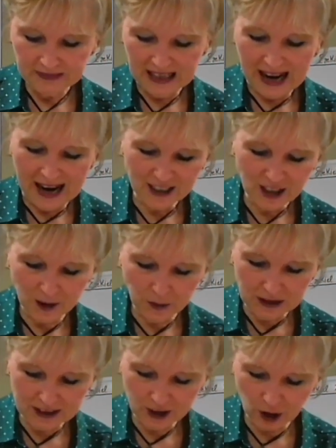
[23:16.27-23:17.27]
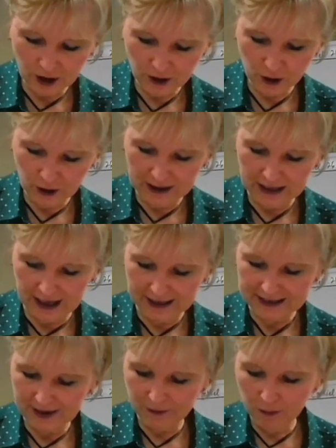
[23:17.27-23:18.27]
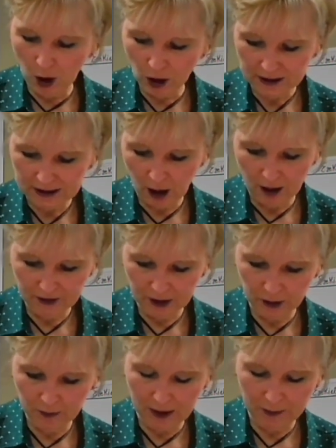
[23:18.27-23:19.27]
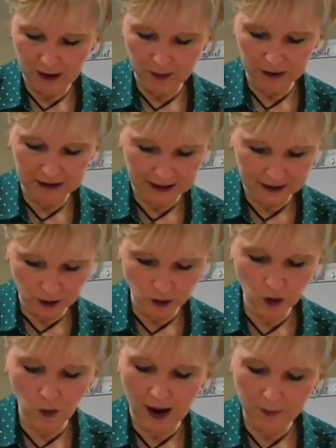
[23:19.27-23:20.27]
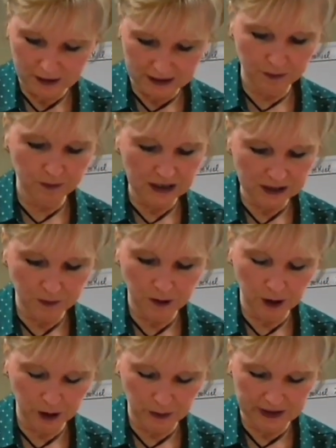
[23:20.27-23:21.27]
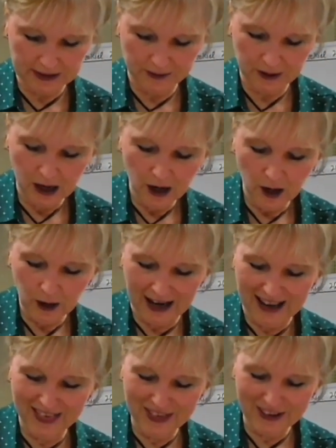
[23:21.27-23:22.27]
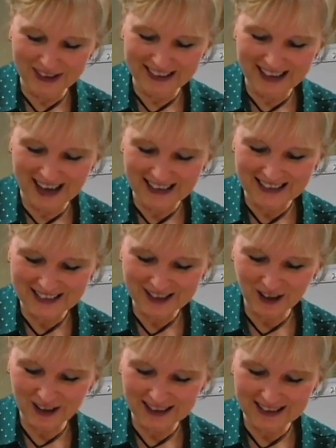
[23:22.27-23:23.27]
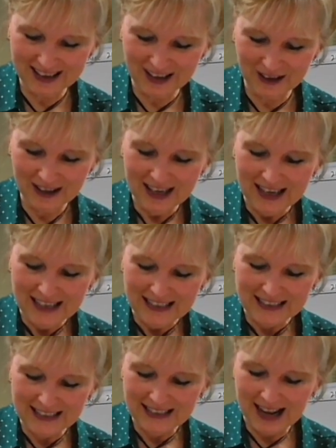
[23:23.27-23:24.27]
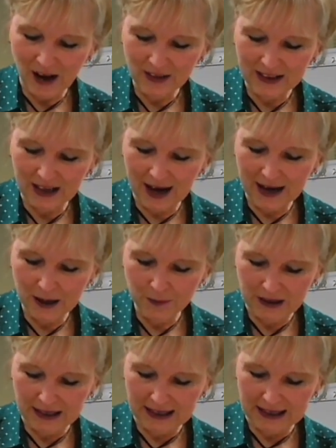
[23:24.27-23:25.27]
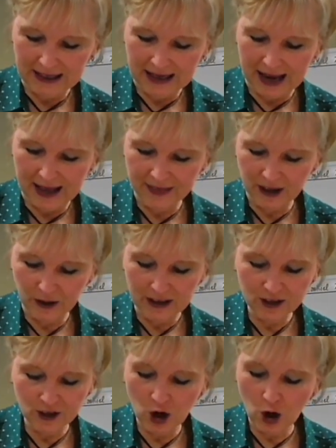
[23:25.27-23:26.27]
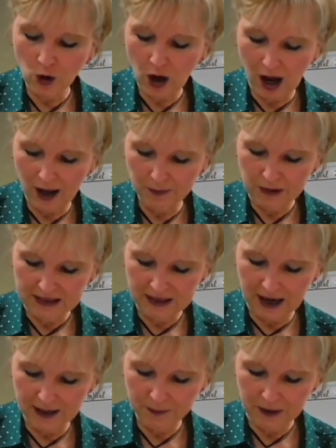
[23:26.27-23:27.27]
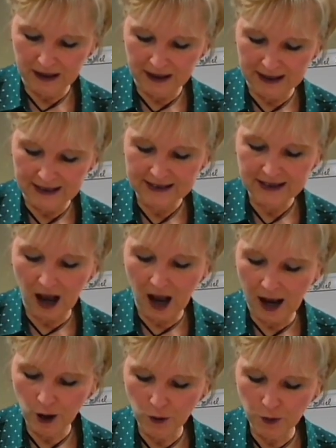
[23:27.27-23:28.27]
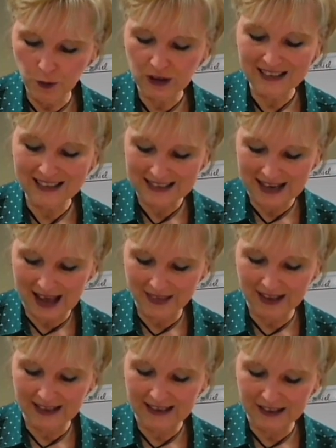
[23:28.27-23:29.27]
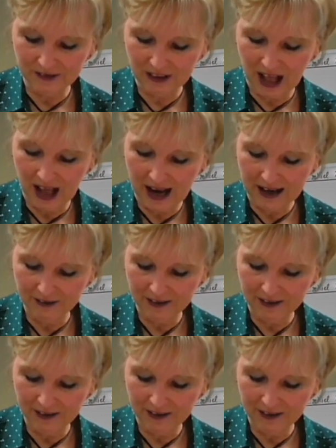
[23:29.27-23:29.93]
actually, I want to start at 39 because I've marked it off here in my Bible, and I don't know why, but it must be a good reason. Okay, 39, starting there. See now that I am he, and there is no God beside me. It is I who put to death and give life.